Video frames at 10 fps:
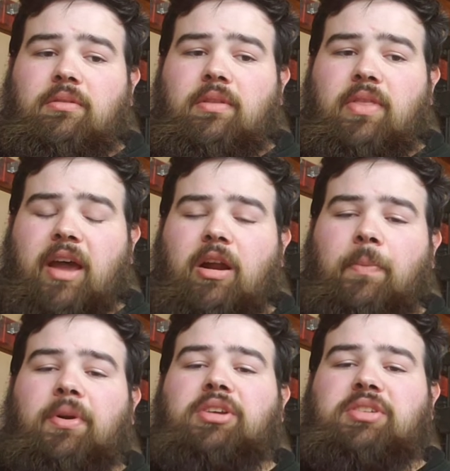that
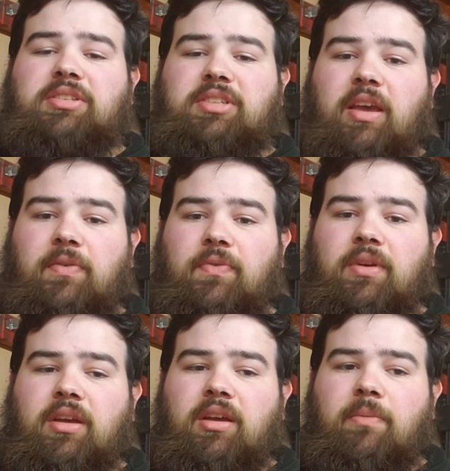operation safe
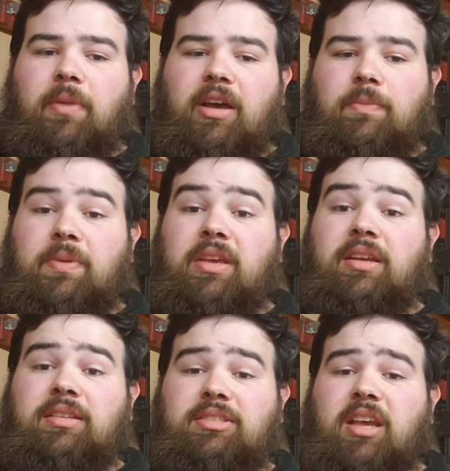by
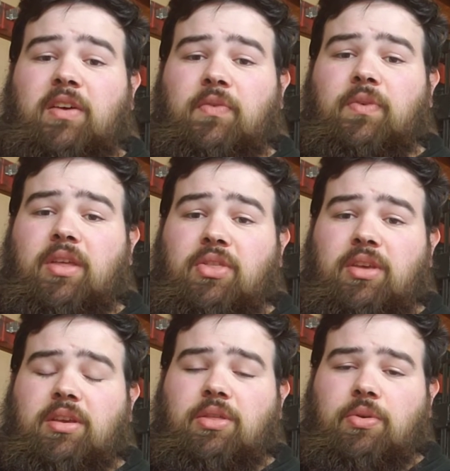being safe and
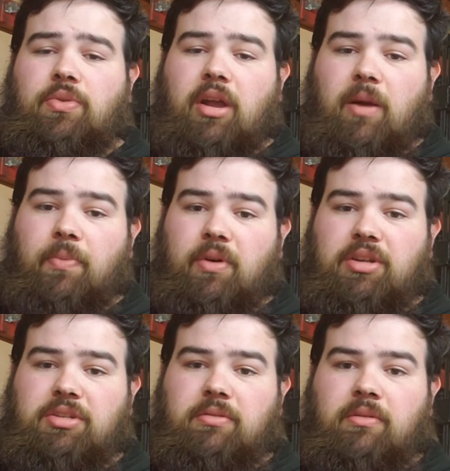thinking through that
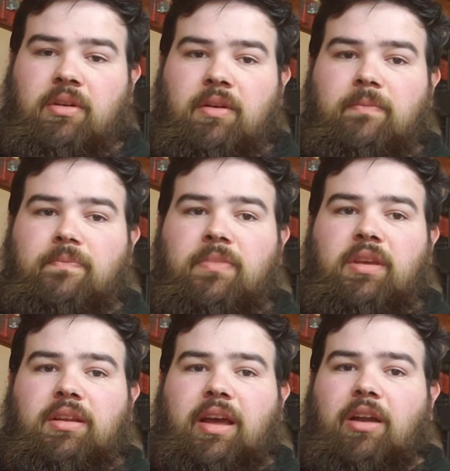operation.
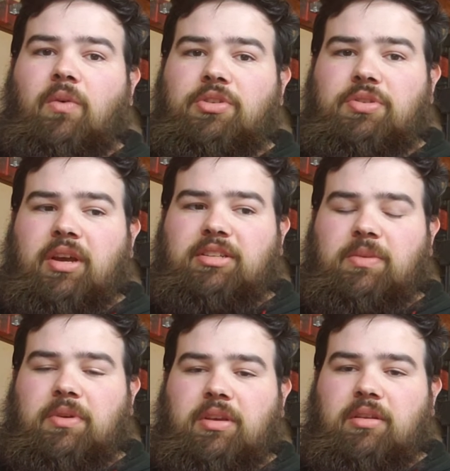Now, I don't want you guys
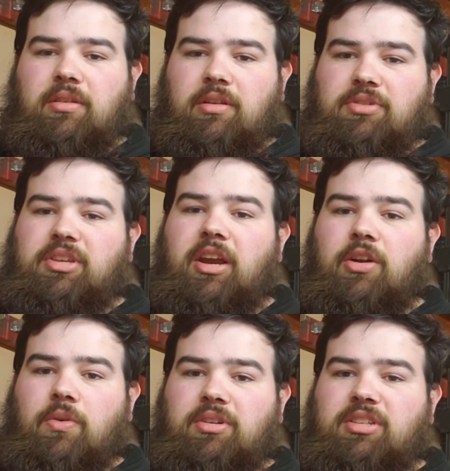to be,
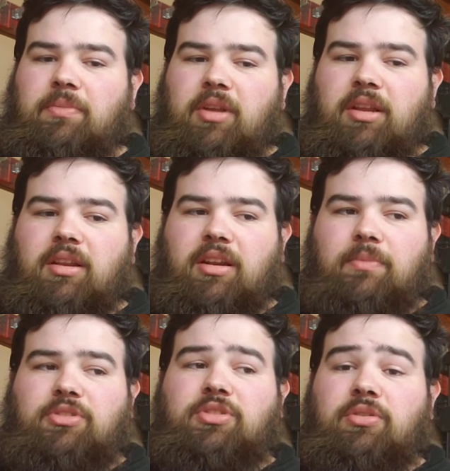scared or intimidated, and
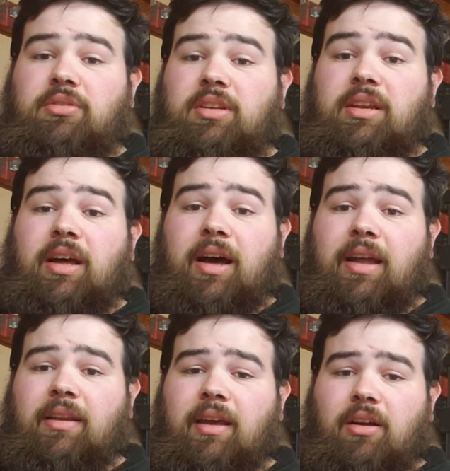I'm certainly
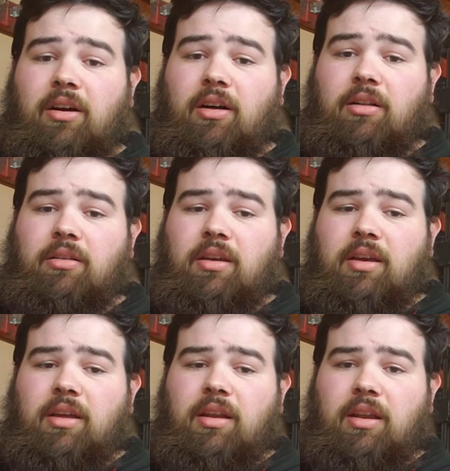not at all
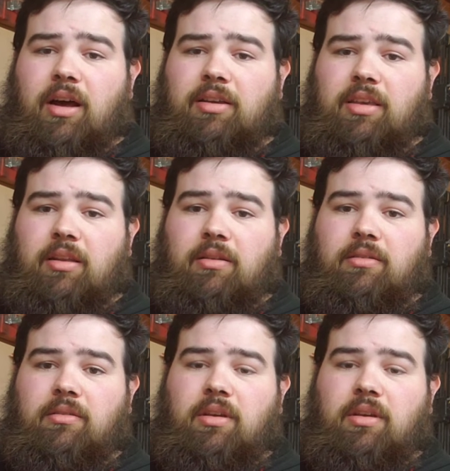knocking